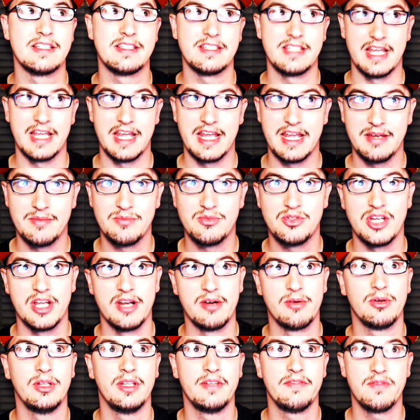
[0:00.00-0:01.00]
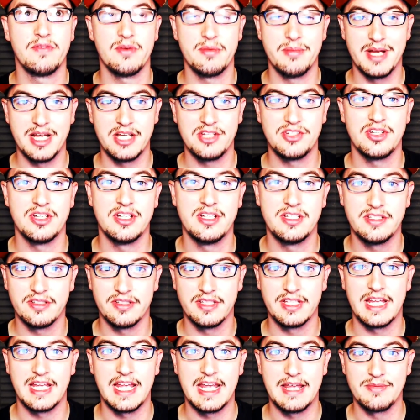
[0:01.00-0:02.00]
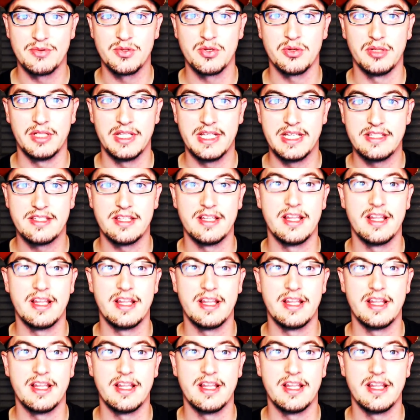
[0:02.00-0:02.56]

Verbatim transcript: same general information until the game's release,